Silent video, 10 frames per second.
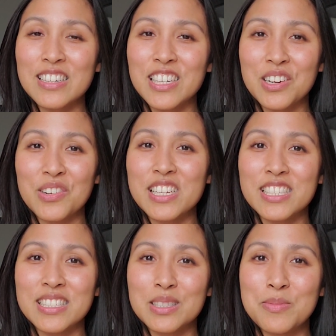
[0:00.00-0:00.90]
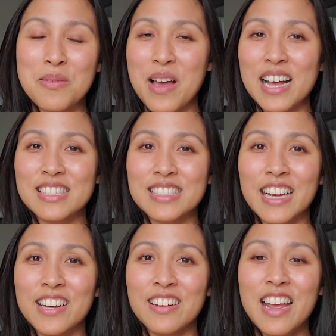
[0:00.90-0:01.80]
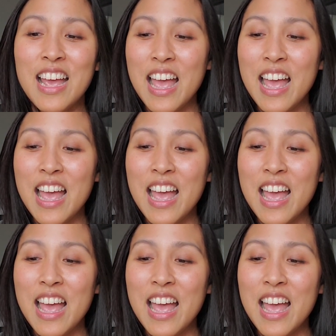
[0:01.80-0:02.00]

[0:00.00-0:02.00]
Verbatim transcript: generations being passed down.